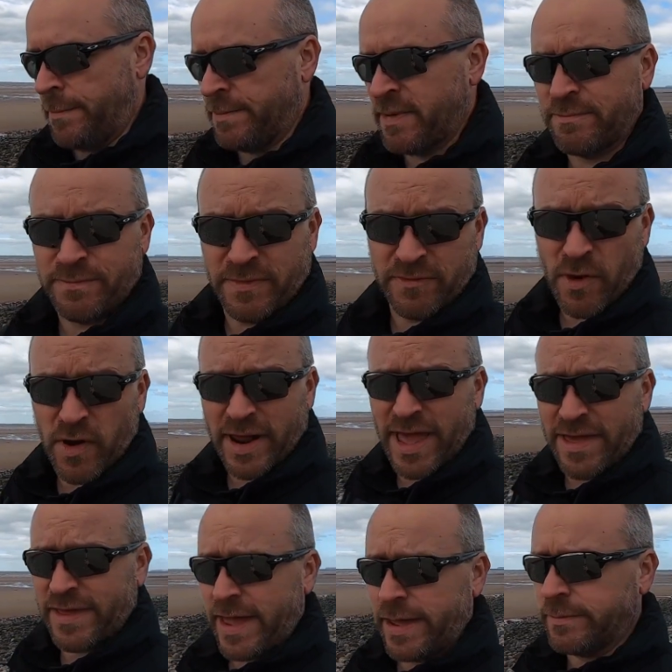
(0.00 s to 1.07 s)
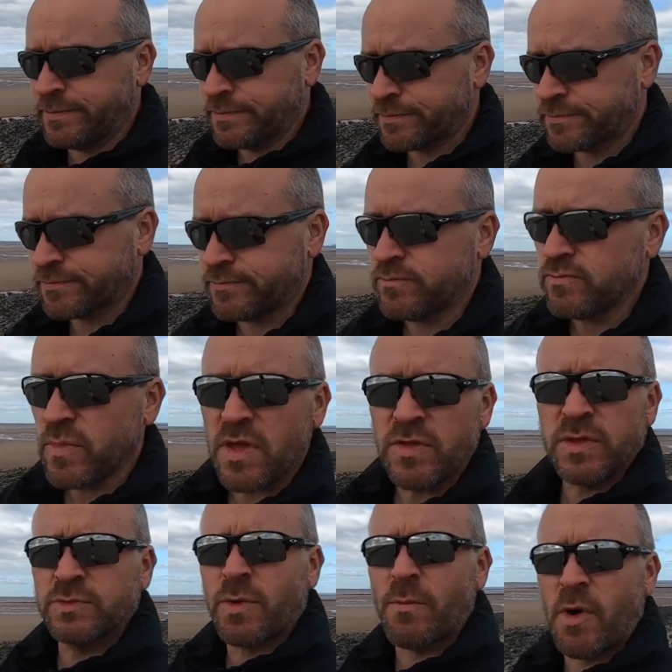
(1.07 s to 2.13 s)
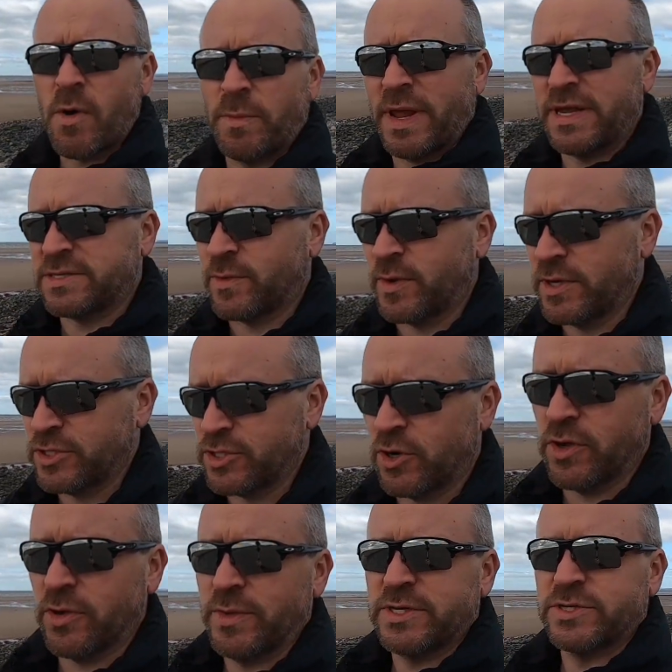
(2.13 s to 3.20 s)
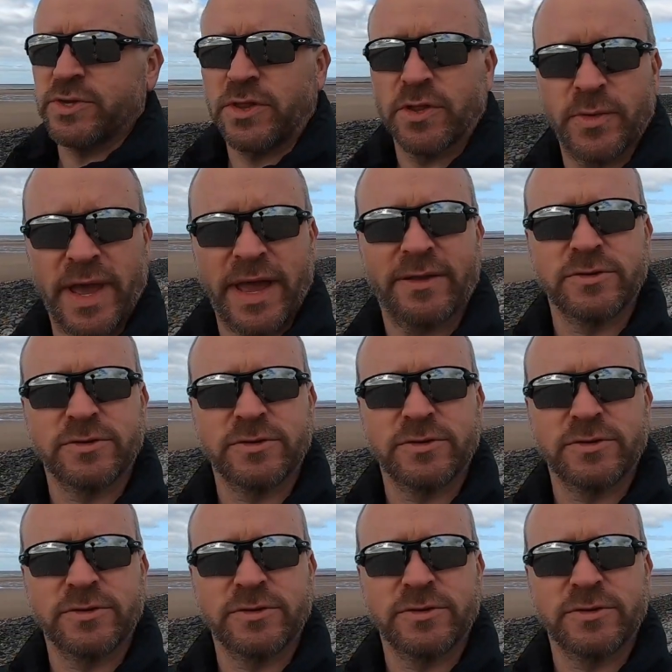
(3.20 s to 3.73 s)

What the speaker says: Before I get there, there's one more place I want to show you, which is on the way.